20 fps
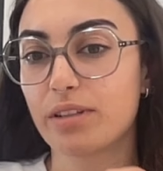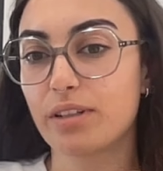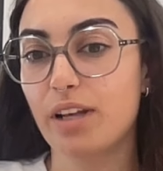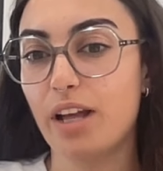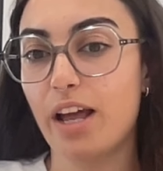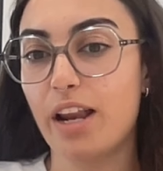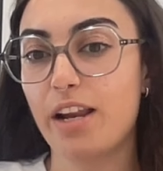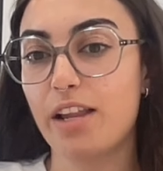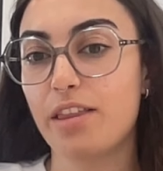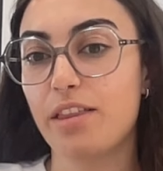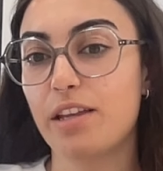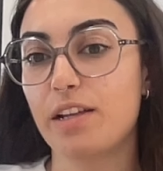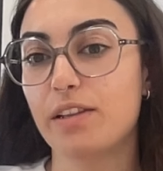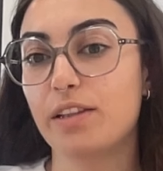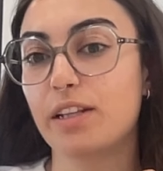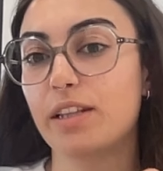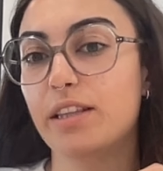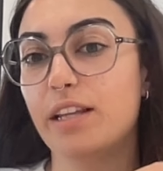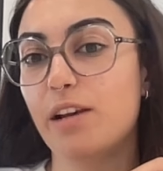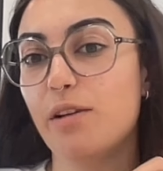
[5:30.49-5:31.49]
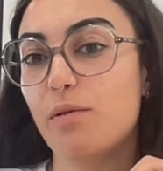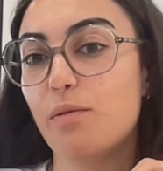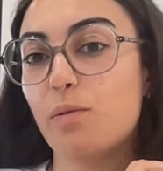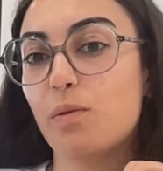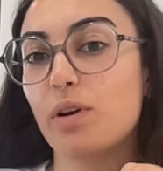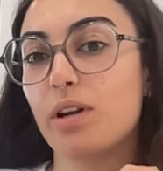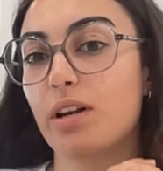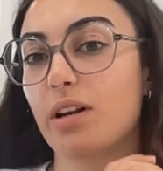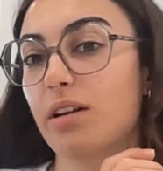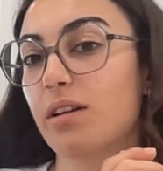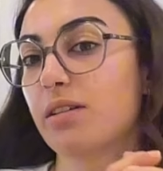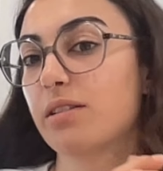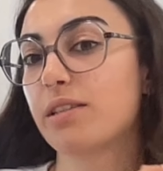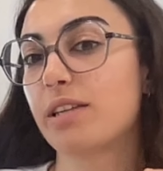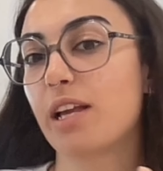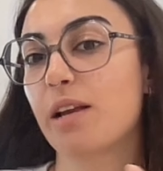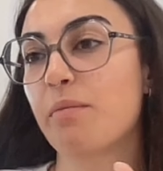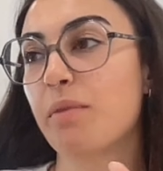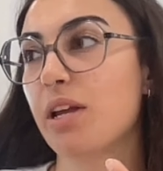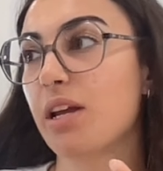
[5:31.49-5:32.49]
and I think that they will
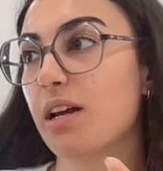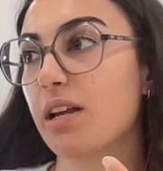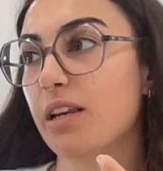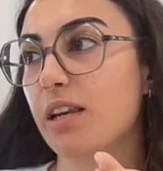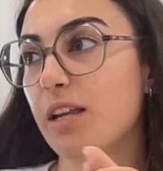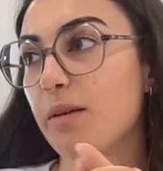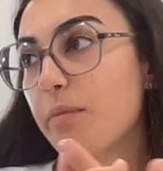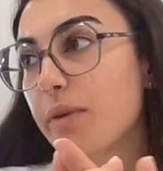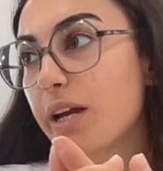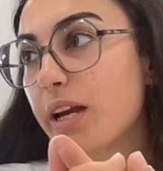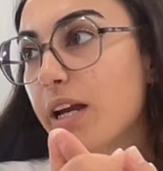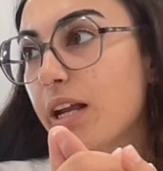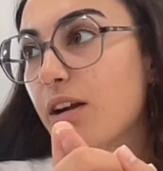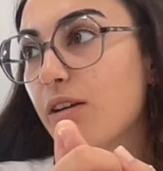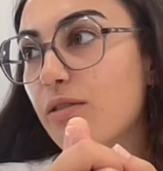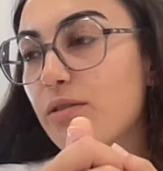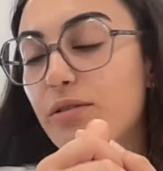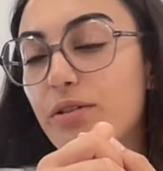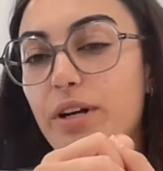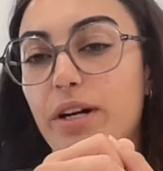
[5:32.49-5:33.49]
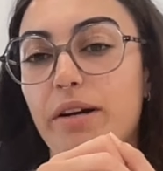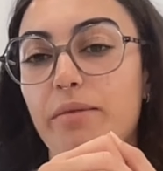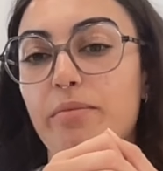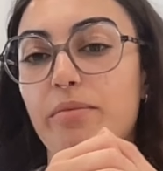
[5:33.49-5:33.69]
send me an email or a